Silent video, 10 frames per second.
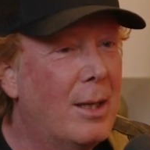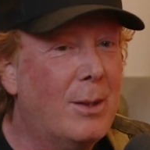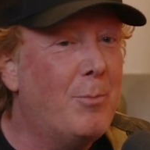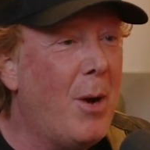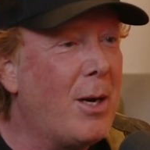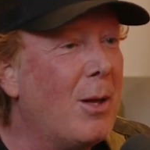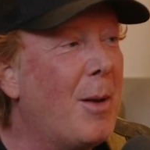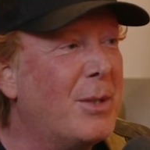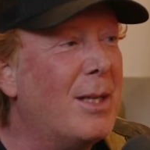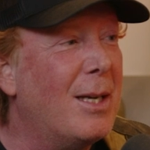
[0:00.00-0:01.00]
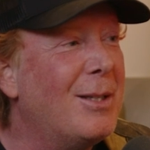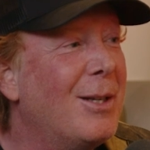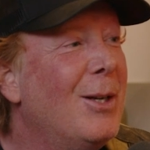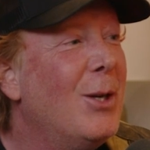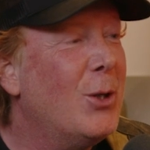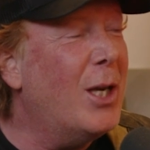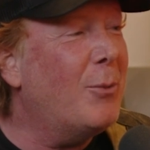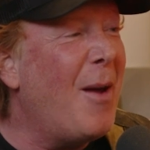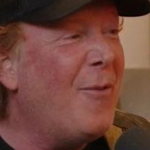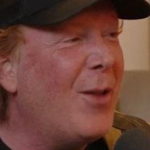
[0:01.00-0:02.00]
I said, buckle up, sis. She
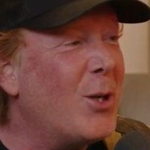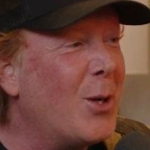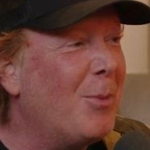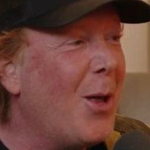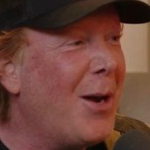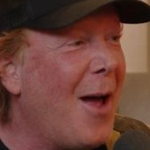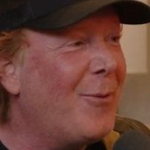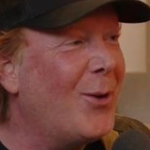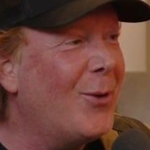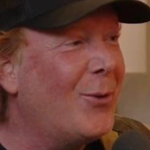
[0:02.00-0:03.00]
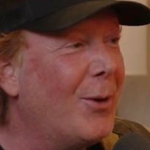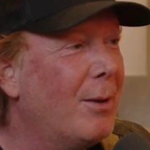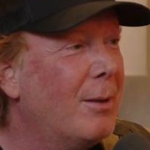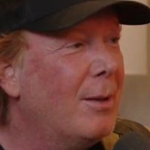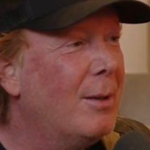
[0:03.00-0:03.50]
is my flesh and blood half sister.